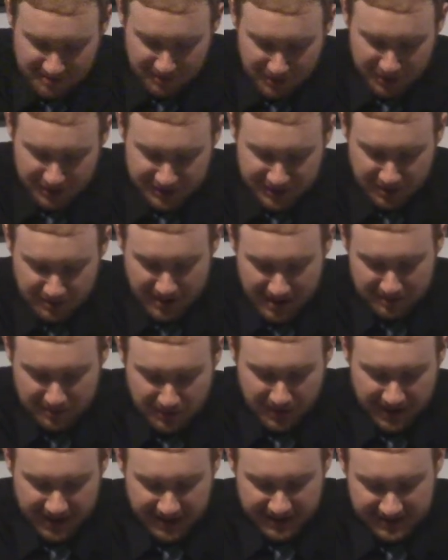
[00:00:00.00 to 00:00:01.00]
More so, my
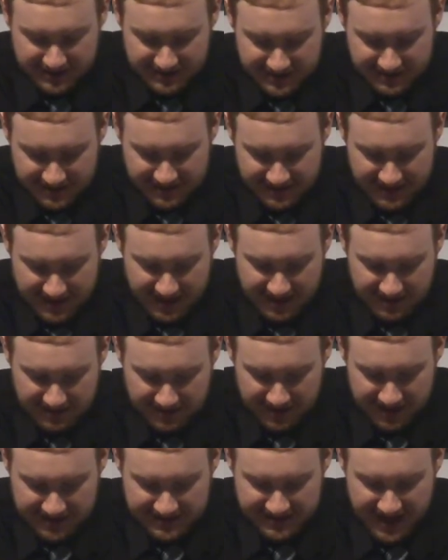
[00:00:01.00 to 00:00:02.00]
point is
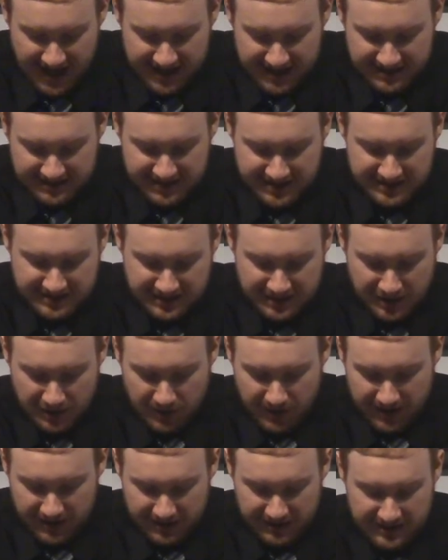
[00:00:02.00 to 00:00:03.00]
that it's not as easy
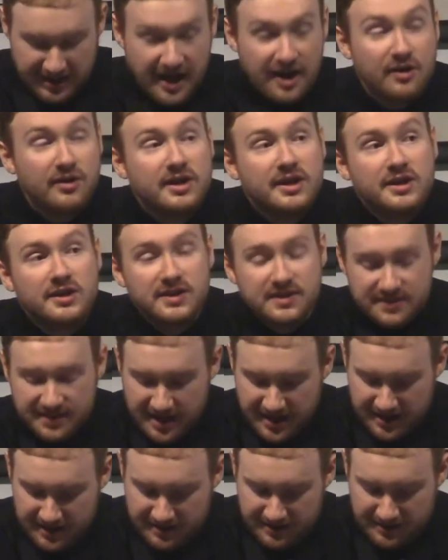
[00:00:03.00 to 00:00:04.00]
going downhill as
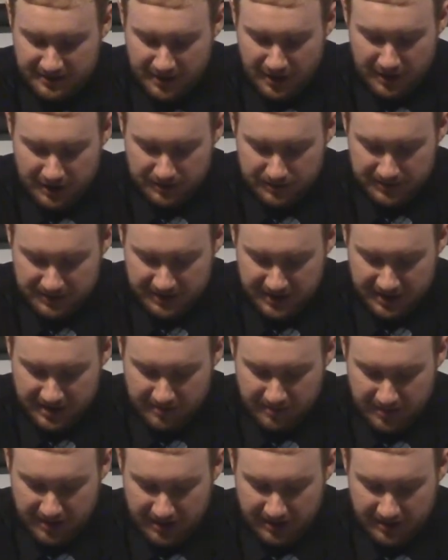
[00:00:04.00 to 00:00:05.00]
I had thought it was going
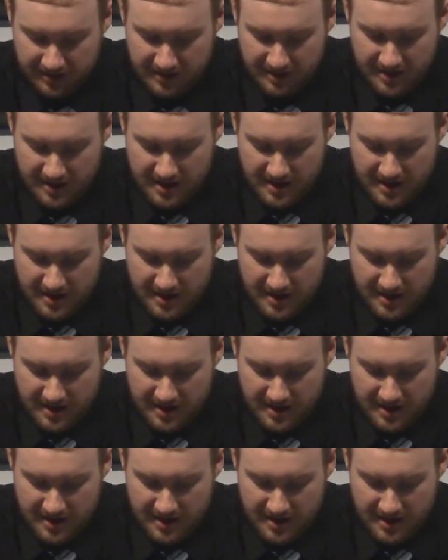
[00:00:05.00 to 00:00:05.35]
to be.